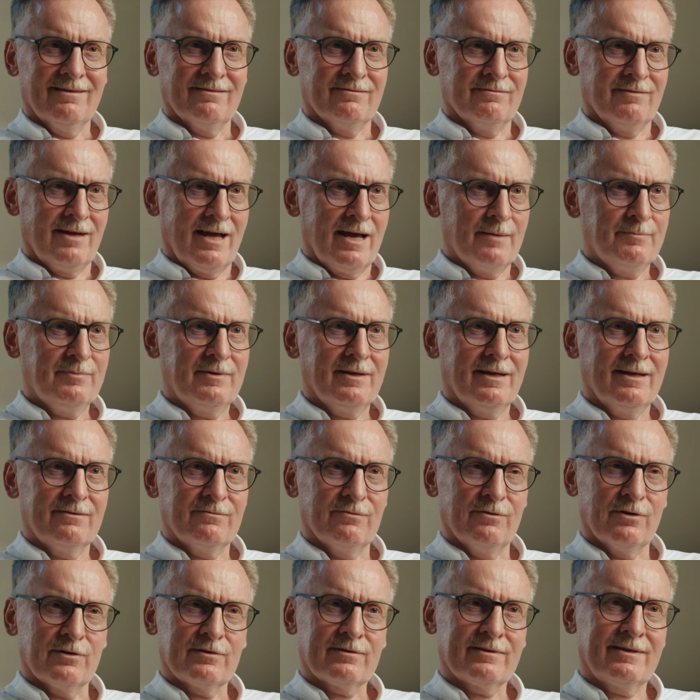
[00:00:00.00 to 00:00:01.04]
The
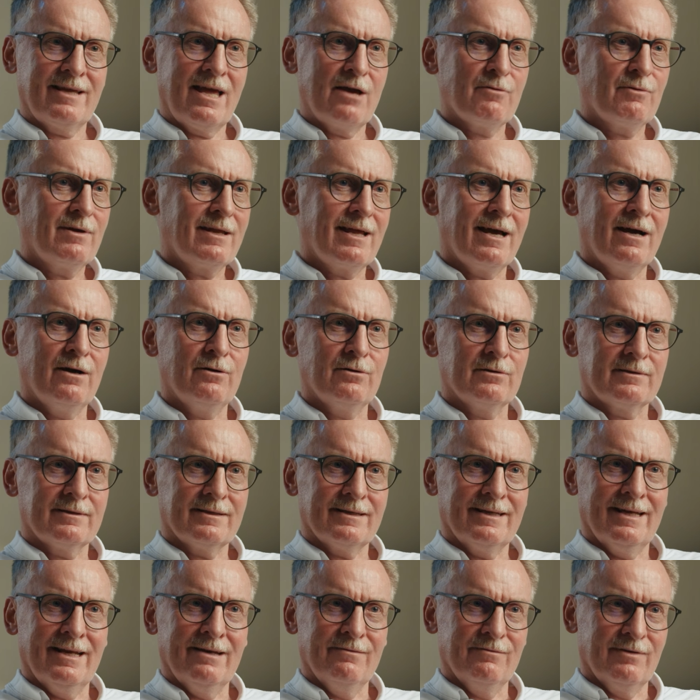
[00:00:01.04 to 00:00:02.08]
update was carried out
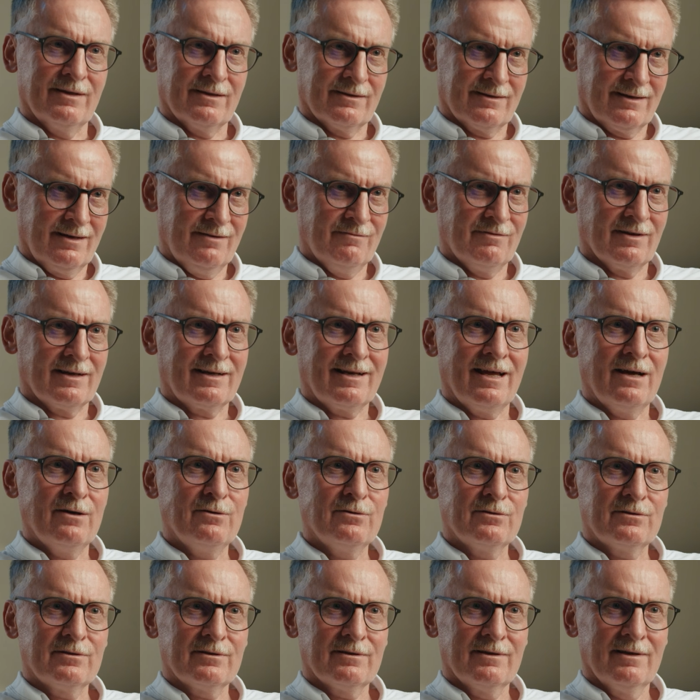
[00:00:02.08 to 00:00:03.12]
in the
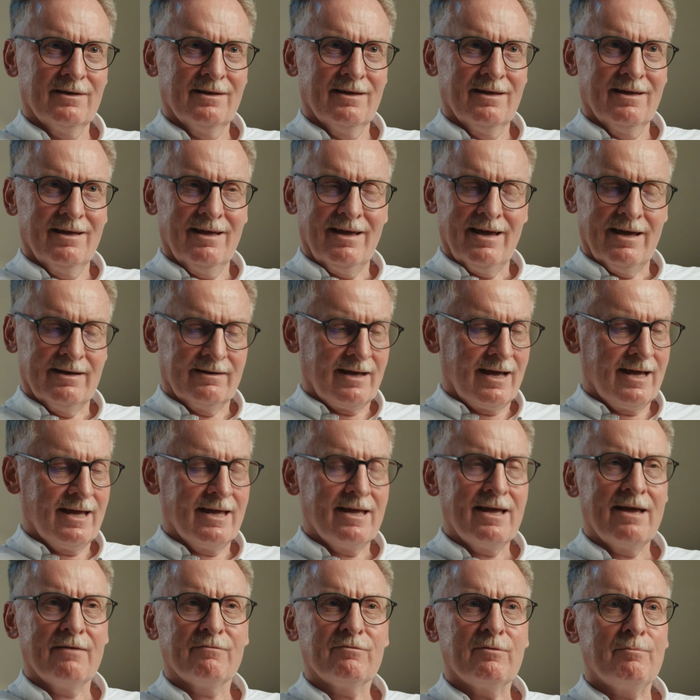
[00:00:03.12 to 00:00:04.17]
cloud, and I
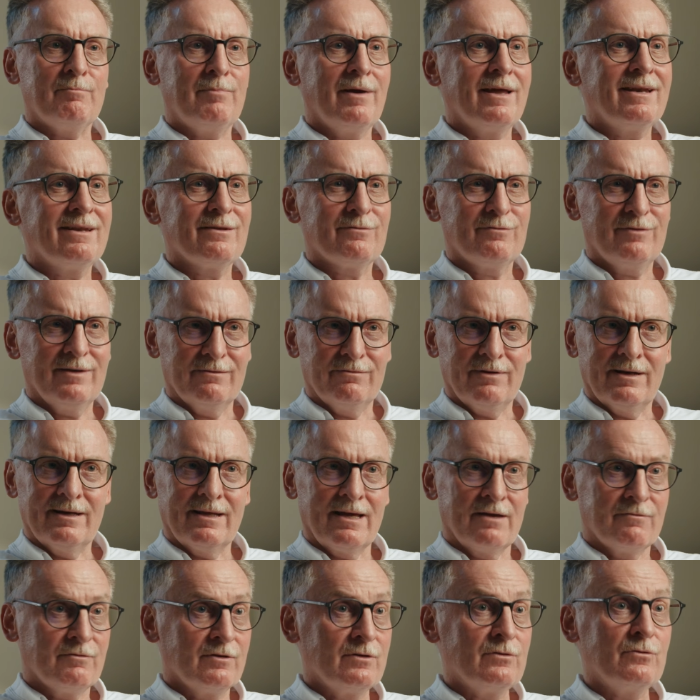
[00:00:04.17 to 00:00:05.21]
have a benefit that
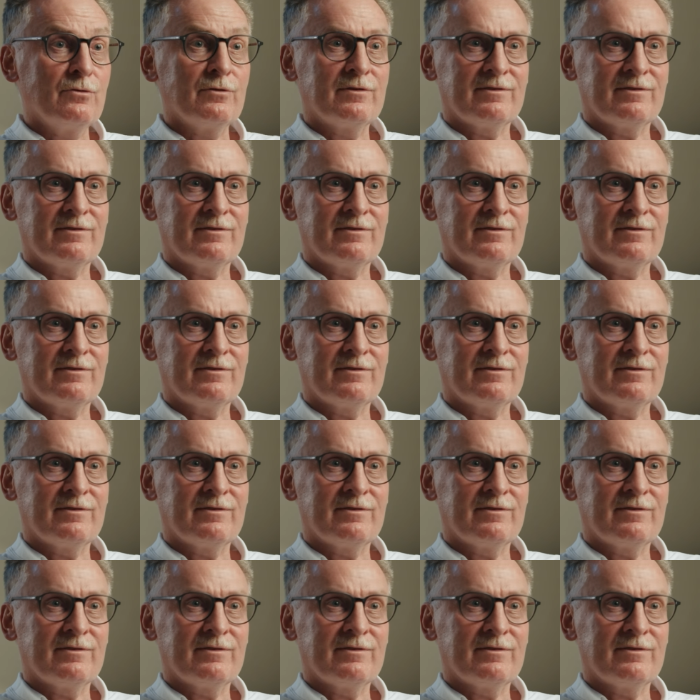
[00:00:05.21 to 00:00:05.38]
I have a new